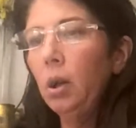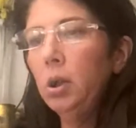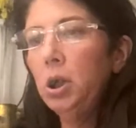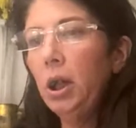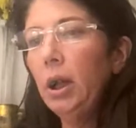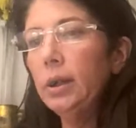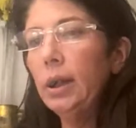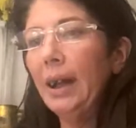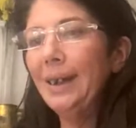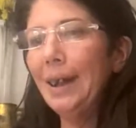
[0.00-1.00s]
She is
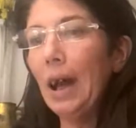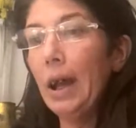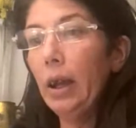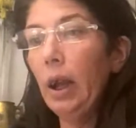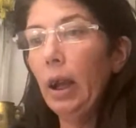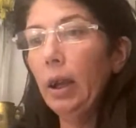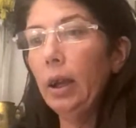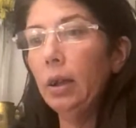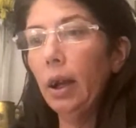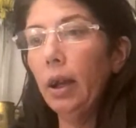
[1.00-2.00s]
at
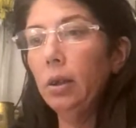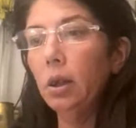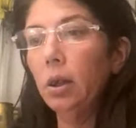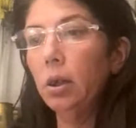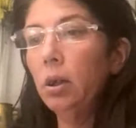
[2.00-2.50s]
989, y'all.